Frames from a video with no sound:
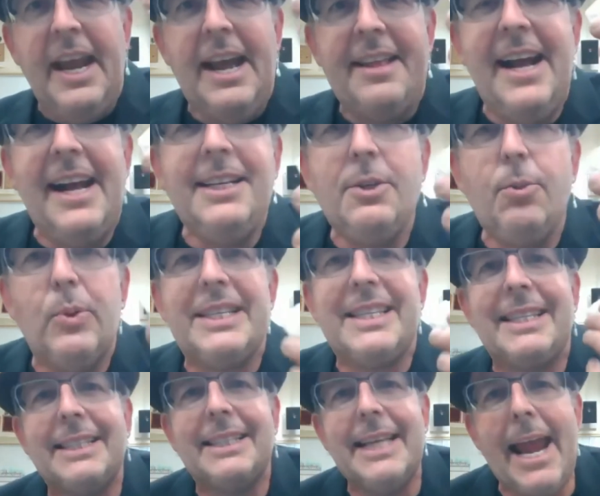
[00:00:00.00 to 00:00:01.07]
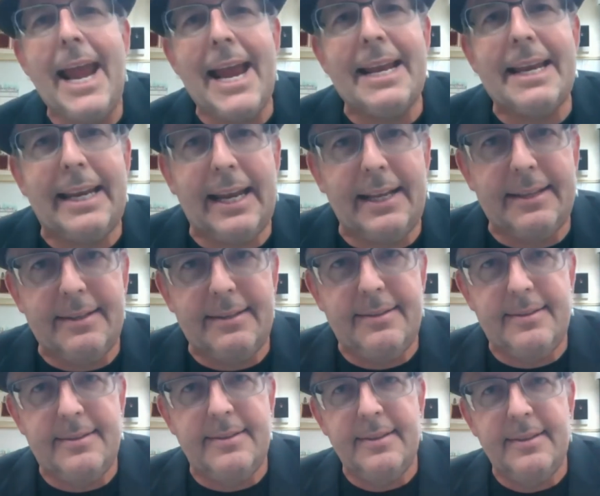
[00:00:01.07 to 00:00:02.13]
And that's what sand
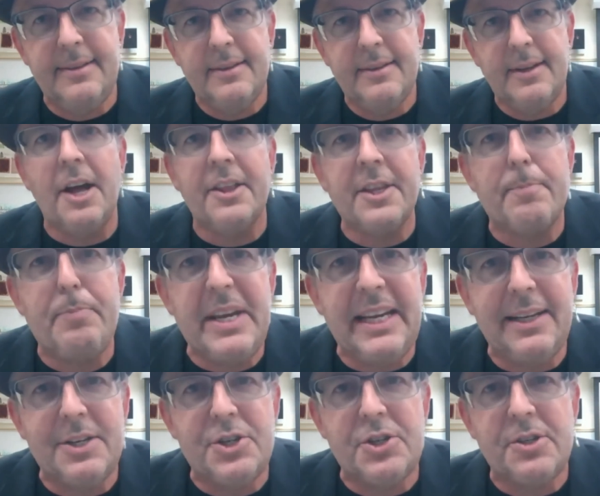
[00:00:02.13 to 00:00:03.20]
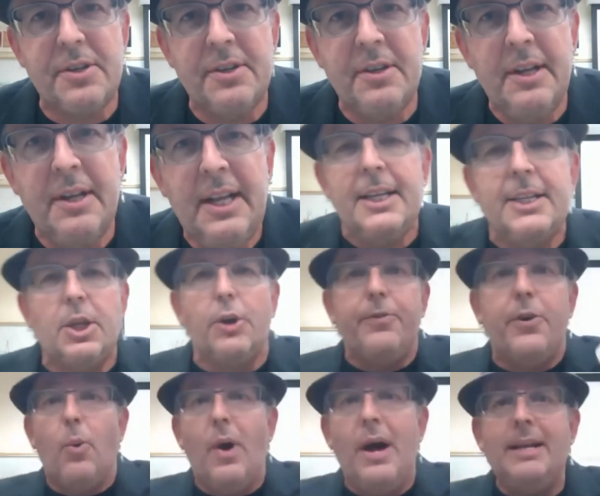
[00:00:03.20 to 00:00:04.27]
is on the beach. So
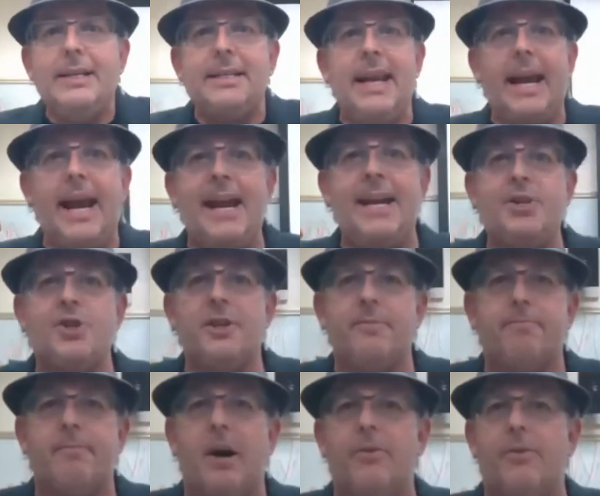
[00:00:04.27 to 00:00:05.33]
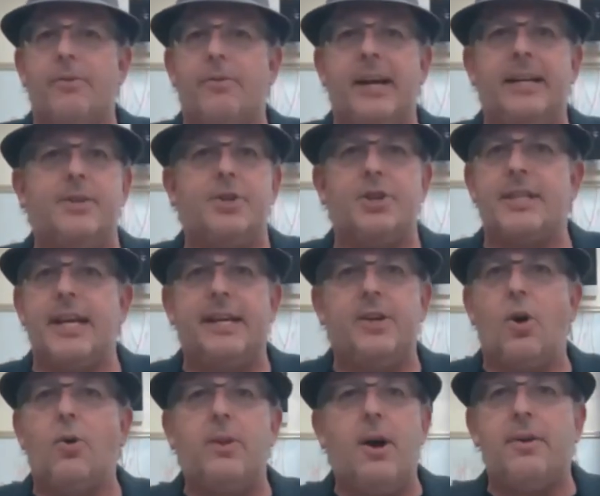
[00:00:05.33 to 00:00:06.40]
if you want to see ancient mountain ranges that
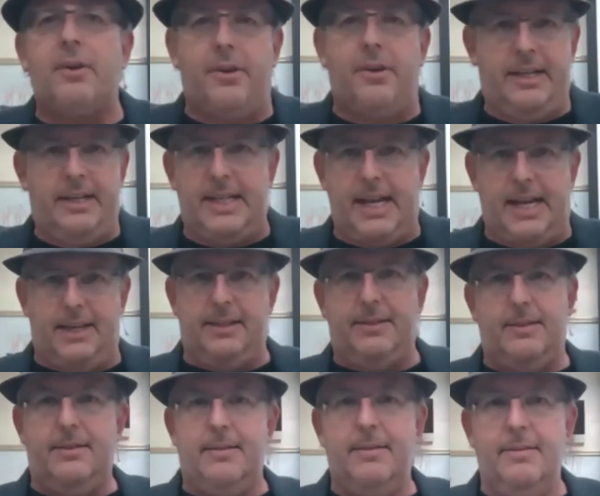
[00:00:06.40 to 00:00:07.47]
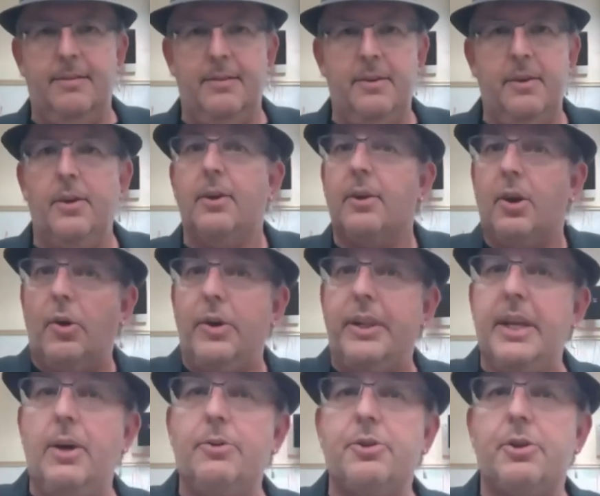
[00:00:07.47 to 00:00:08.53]
no longer exist, Go to
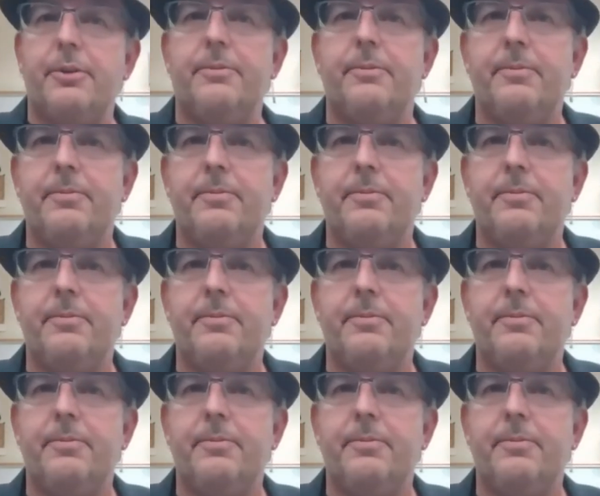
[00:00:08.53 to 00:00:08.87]
the ocean.